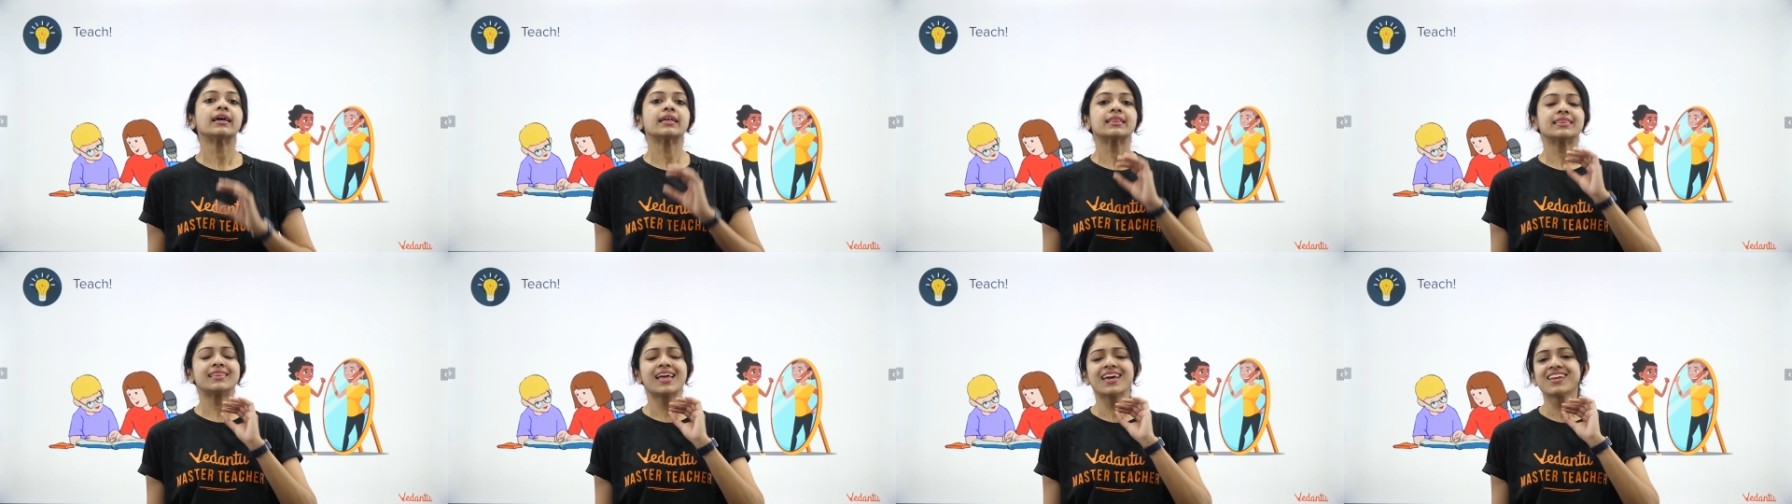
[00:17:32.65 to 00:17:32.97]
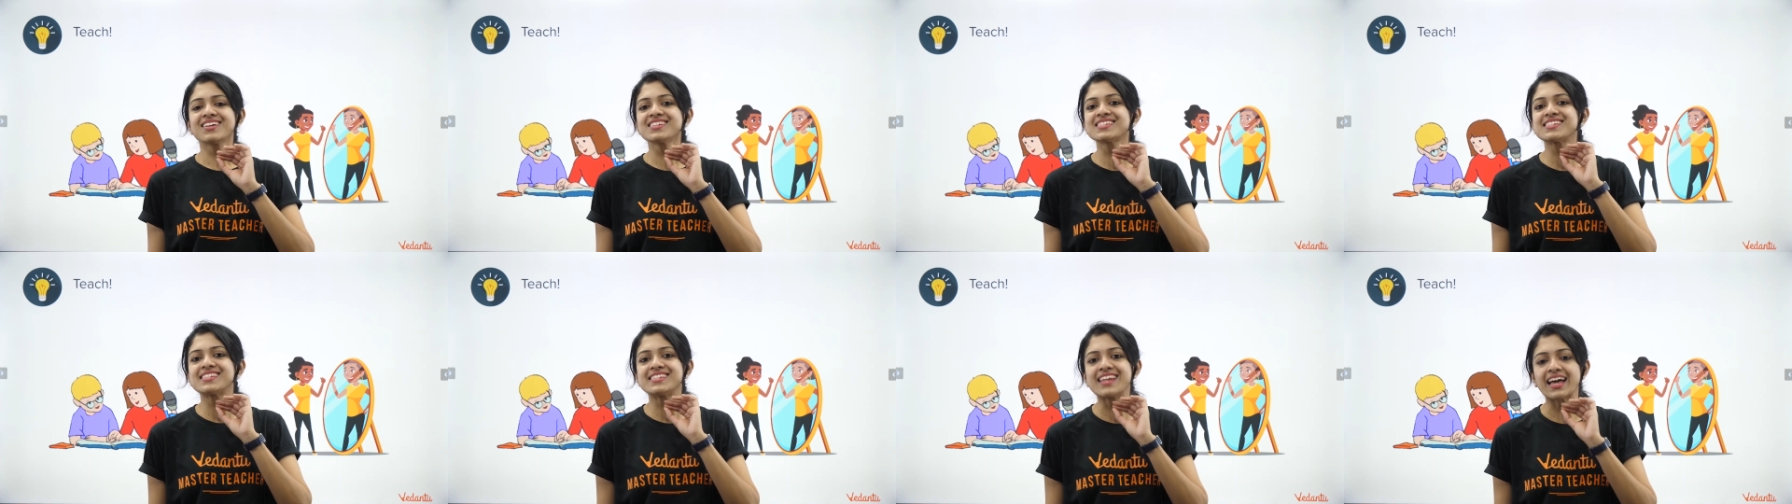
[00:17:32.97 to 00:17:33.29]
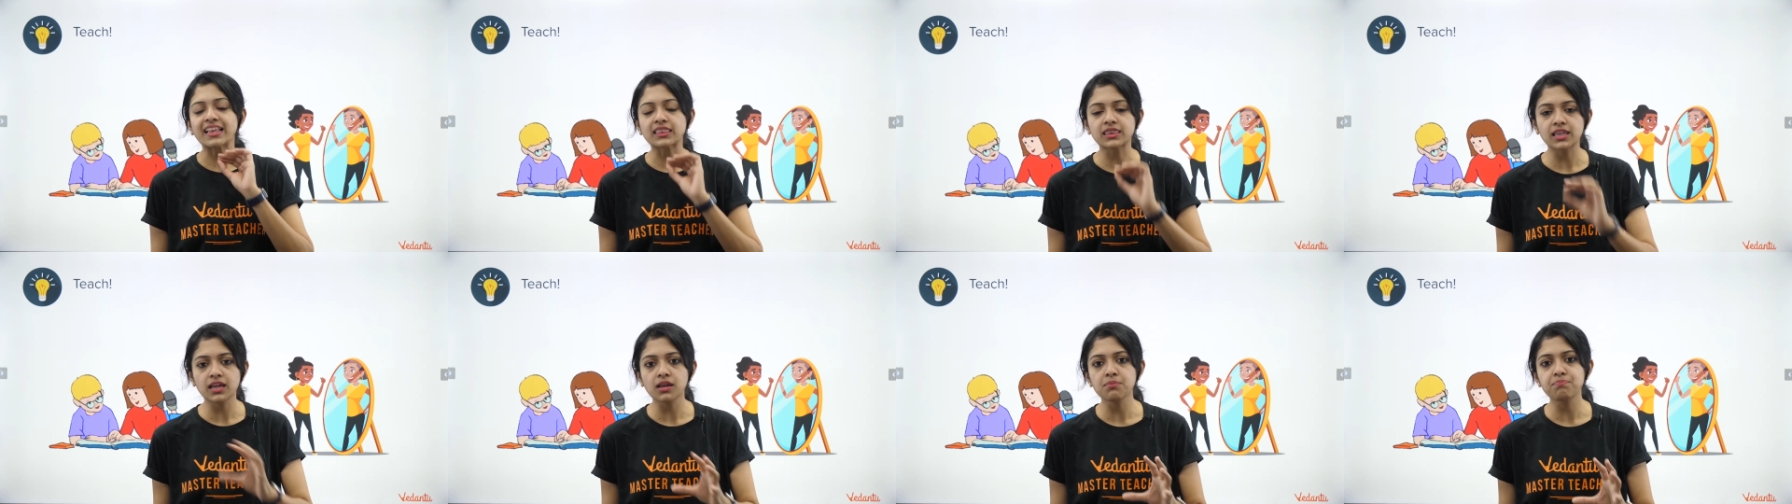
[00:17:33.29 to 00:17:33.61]
There is
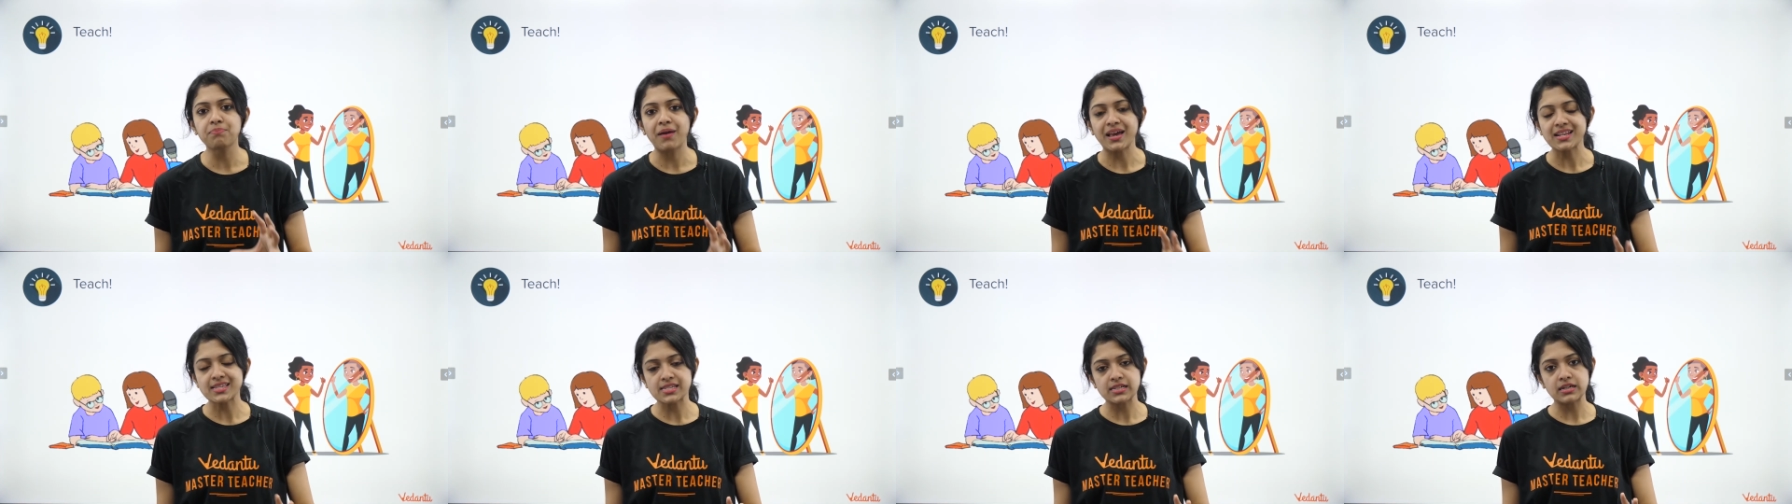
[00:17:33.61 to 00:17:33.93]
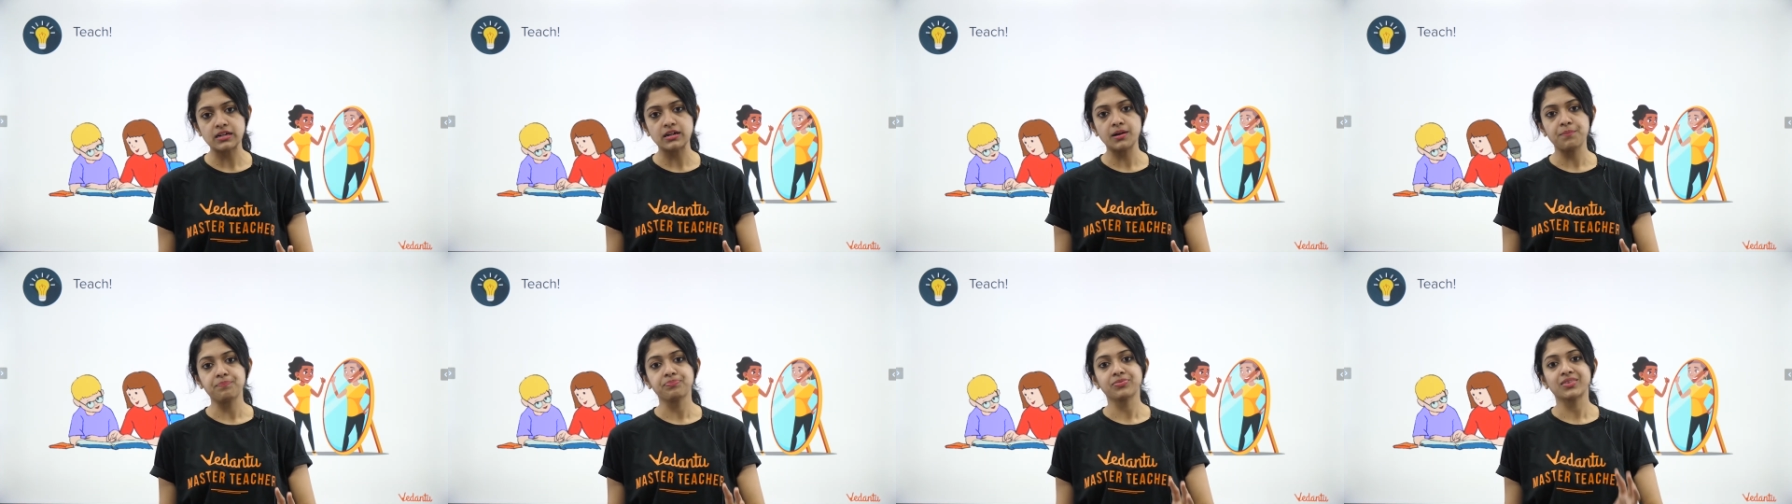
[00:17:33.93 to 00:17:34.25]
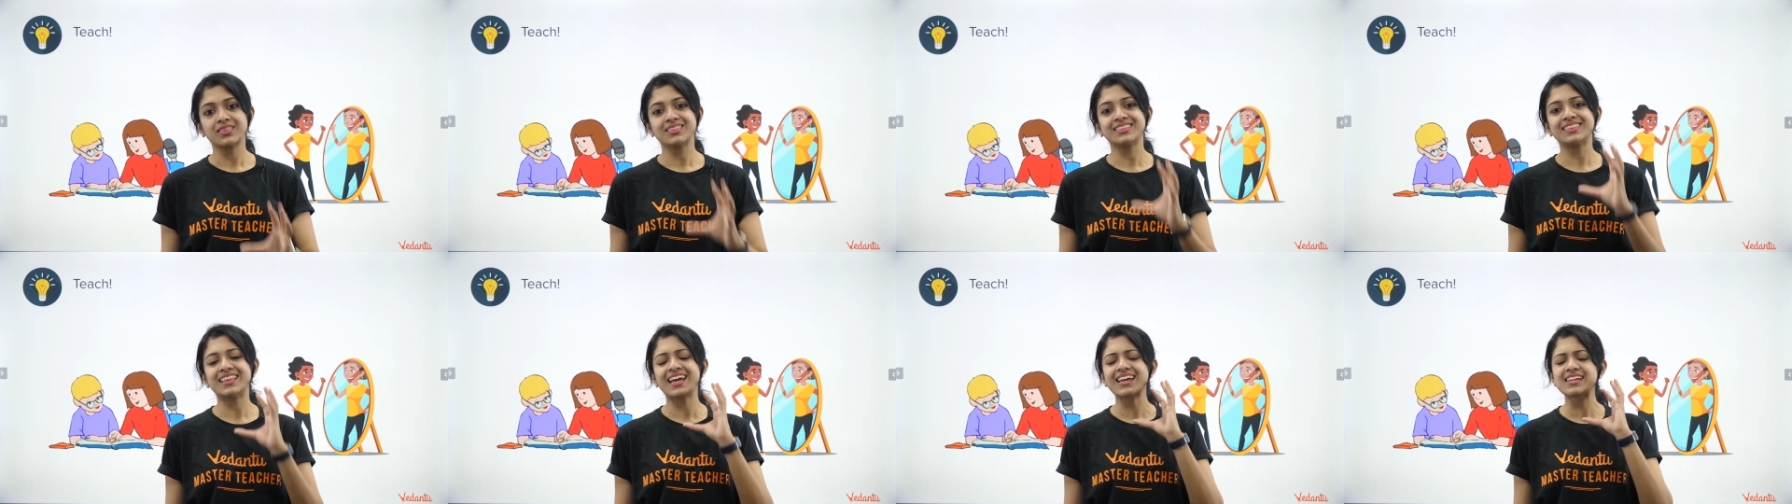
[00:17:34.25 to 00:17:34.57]
nothing better,
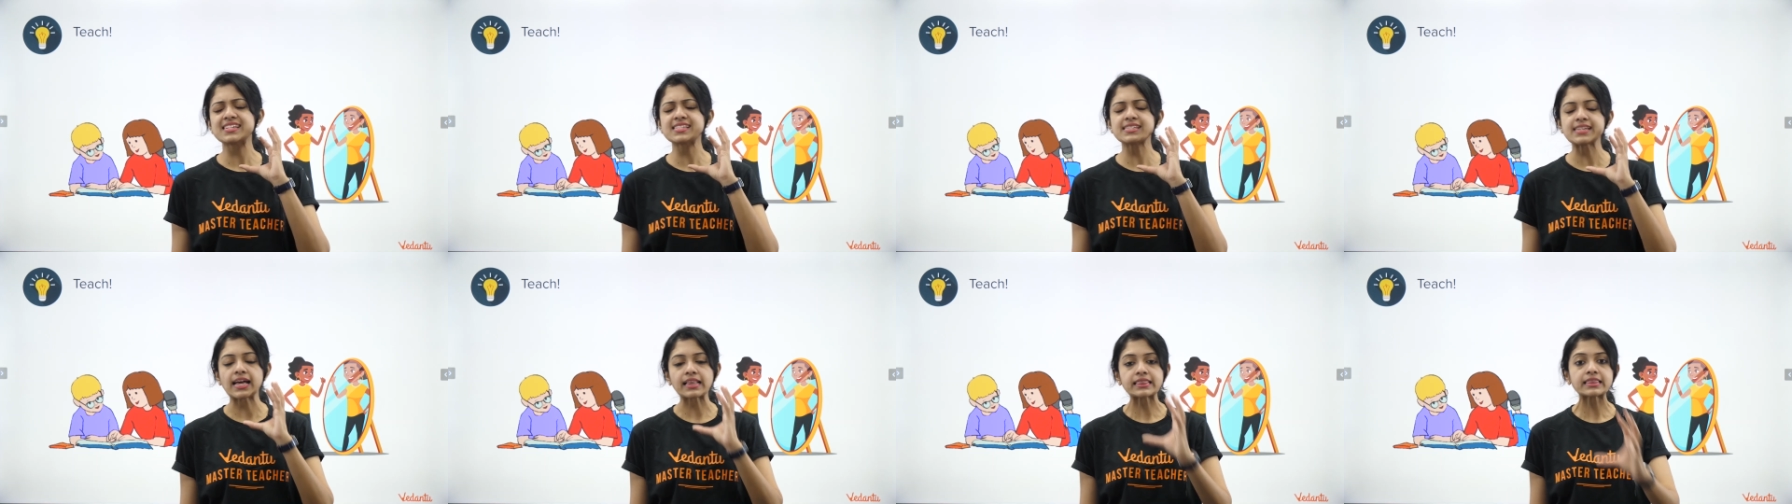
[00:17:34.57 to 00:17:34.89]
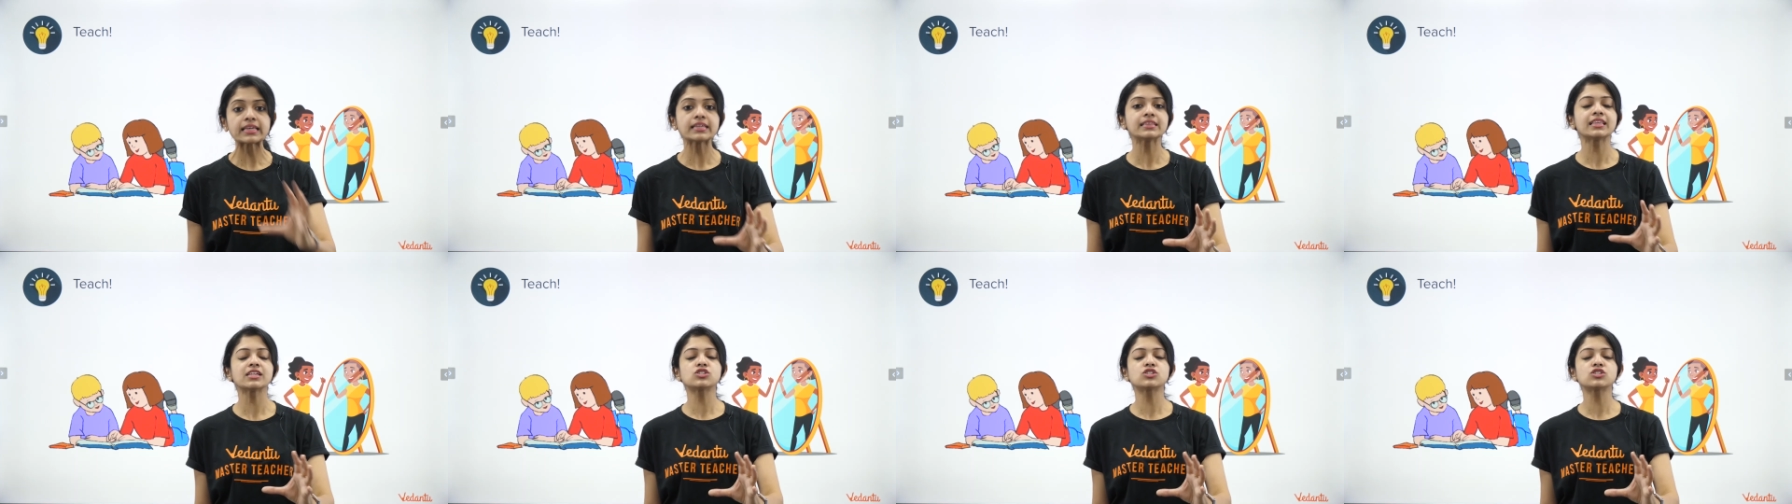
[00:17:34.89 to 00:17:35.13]
there is nothing